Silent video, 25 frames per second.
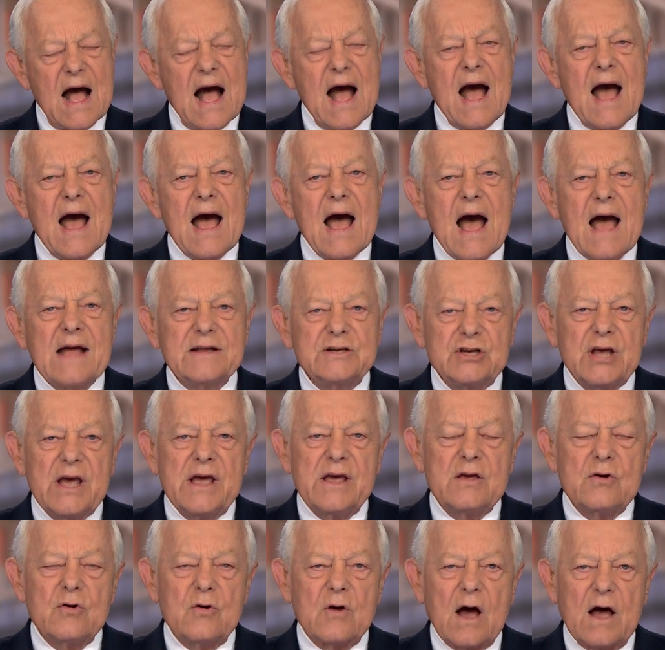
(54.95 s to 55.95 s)
I tell
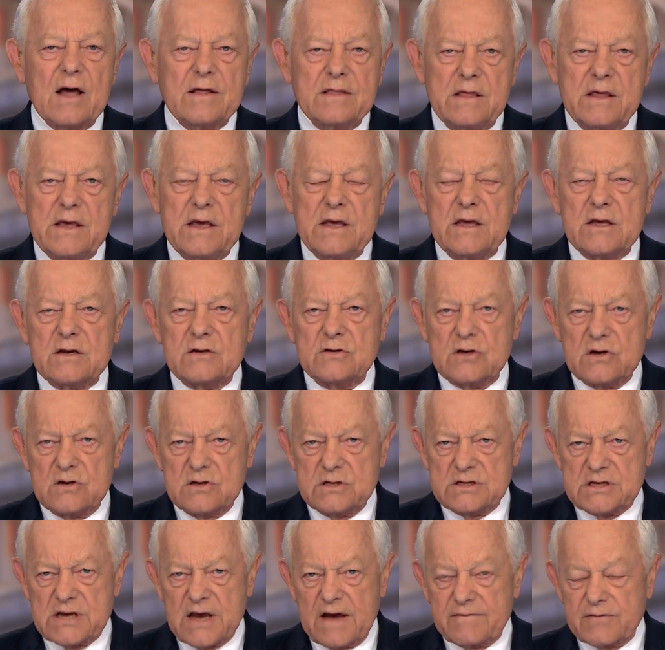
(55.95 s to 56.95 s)
you, I think it
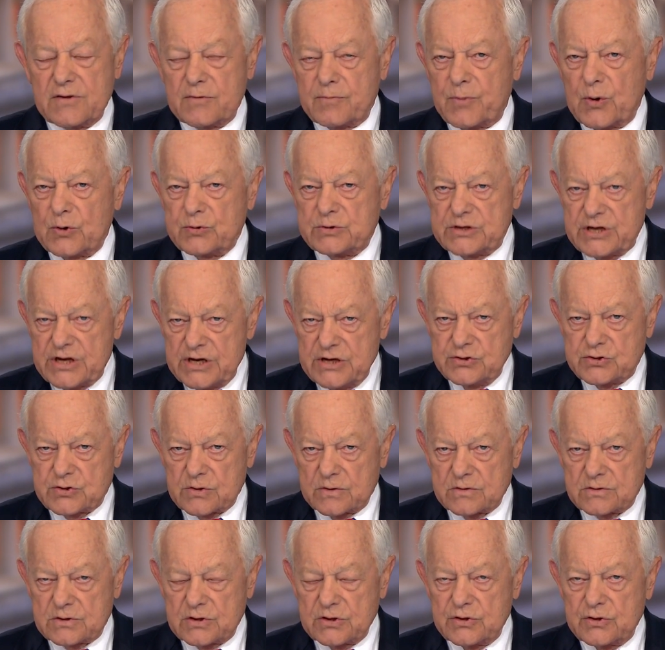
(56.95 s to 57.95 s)
does have the
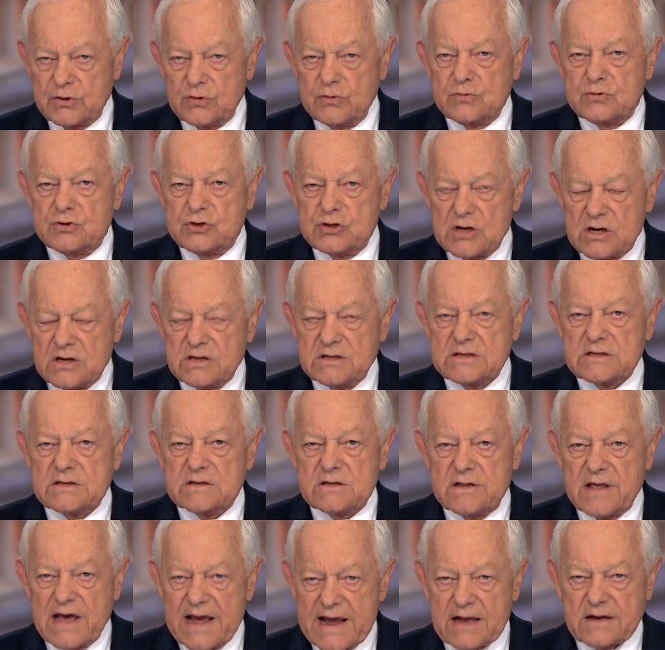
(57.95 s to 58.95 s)
potential to do
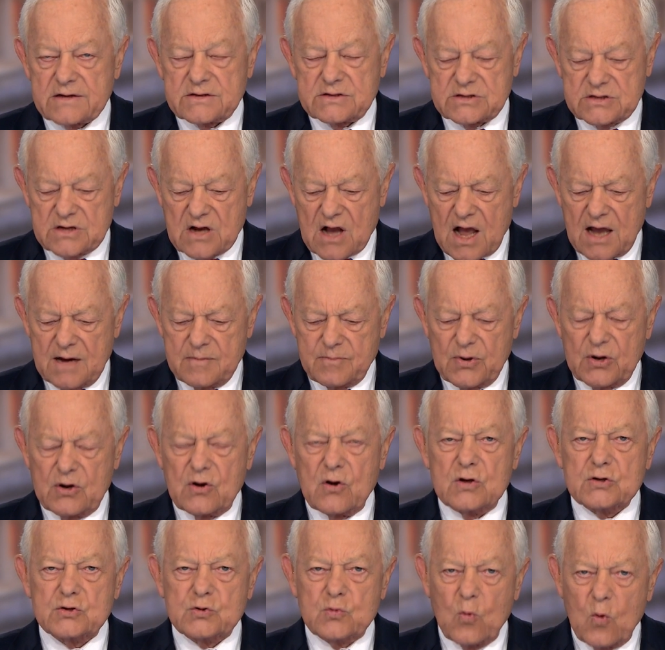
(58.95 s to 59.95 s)
just that, Scott,
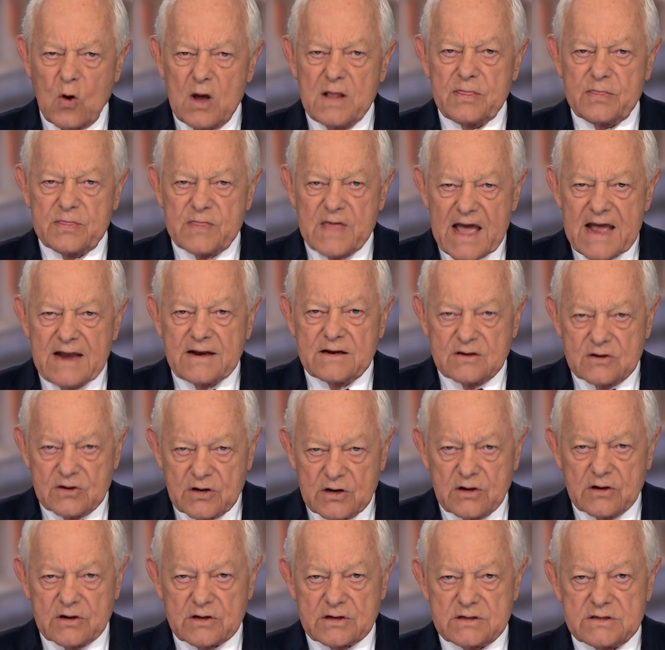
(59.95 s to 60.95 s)
because what that
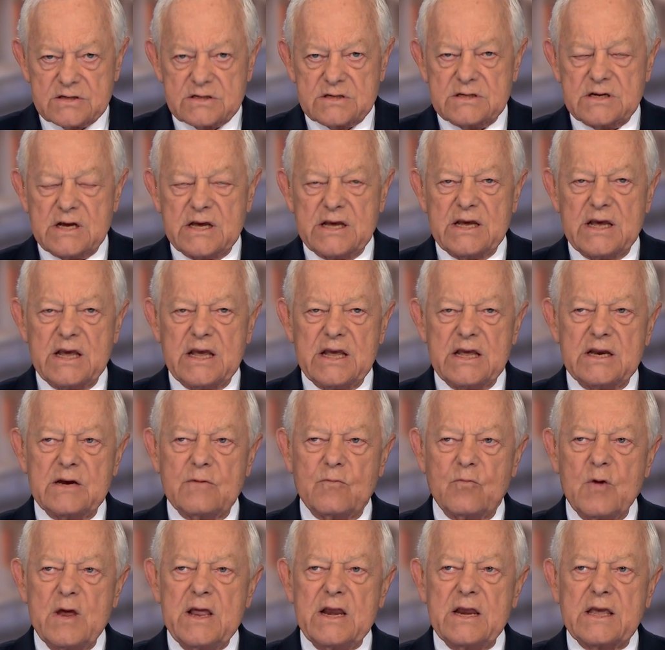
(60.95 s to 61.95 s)
does, it
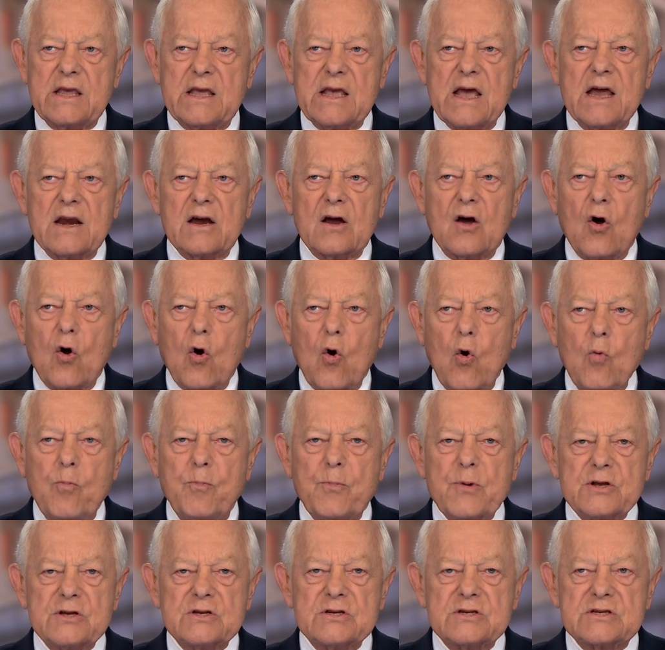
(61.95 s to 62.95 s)
really kind of
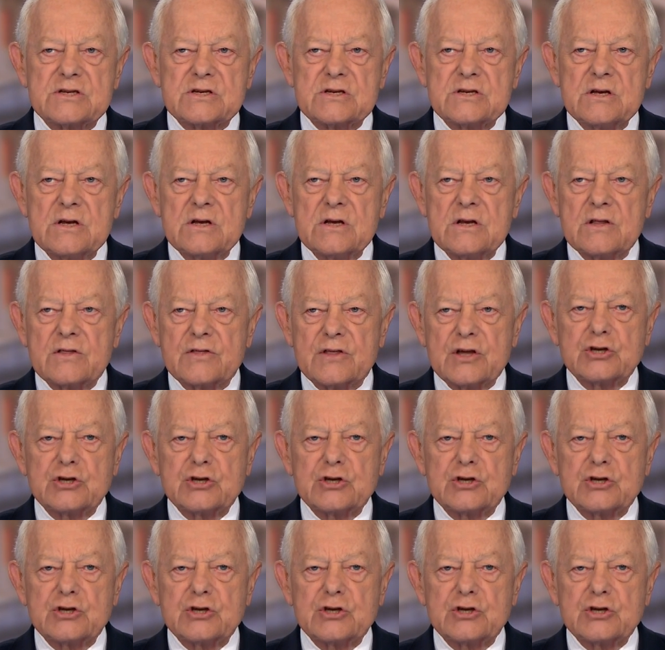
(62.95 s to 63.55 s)
opens the